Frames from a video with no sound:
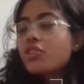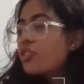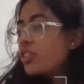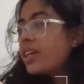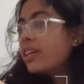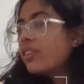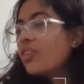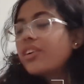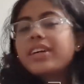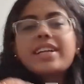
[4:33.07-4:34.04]
or should I
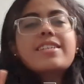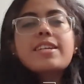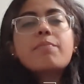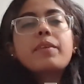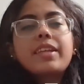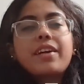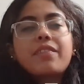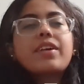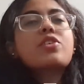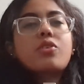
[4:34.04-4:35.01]
not? Let's keep it
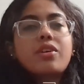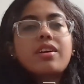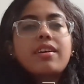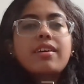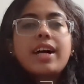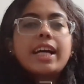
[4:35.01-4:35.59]
that. It's okay.